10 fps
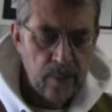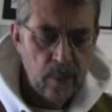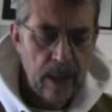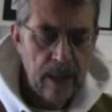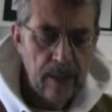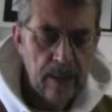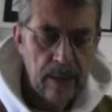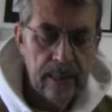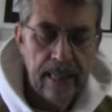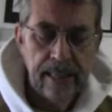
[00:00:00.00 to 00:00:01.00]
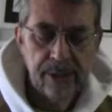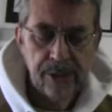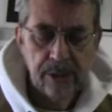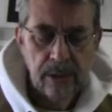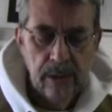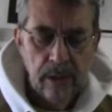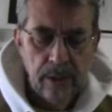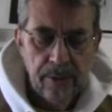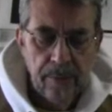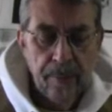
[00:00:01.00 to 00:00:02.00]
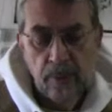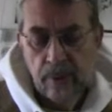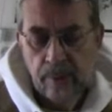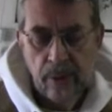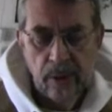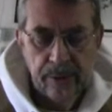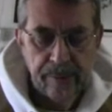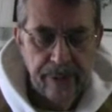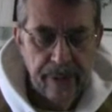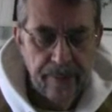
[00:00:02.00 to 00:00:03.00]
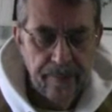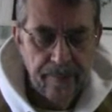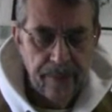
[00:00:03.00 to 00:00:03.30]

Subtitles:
while, alas, the poor will also be,